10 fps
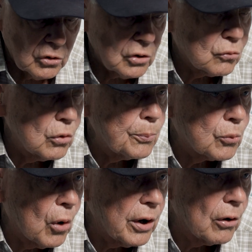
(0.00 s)
took a troop
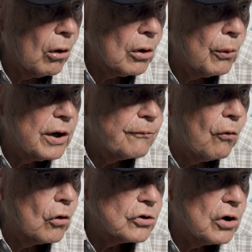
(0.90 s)
train all the way to
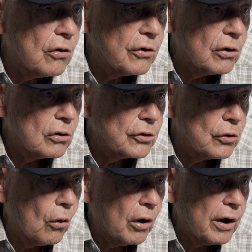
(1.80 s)
Fort Sheridan,
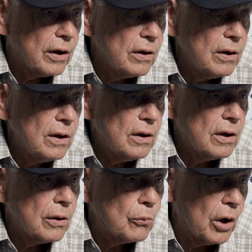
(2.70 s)
Illinois,
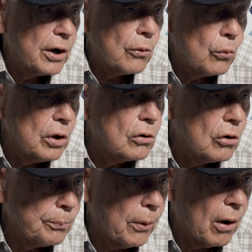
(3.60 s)
and we had a real
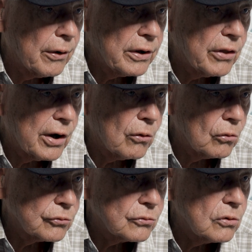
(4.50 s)
good party that
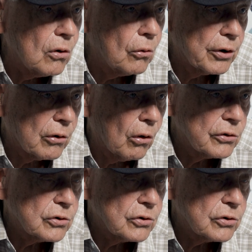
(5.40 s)
whole going across